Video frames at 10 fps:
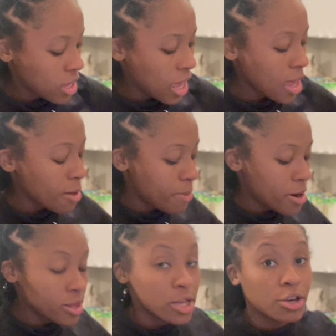cake
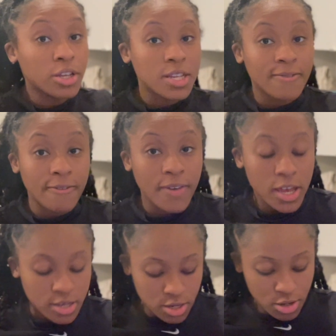apparently cooks even
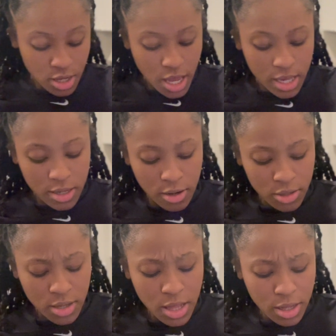faster in the cast iron
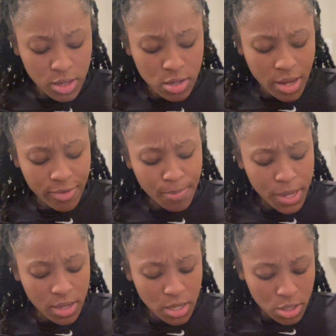skillet, so I have to
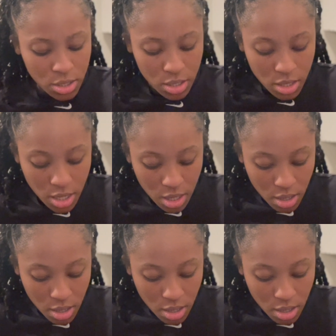pay attention to that.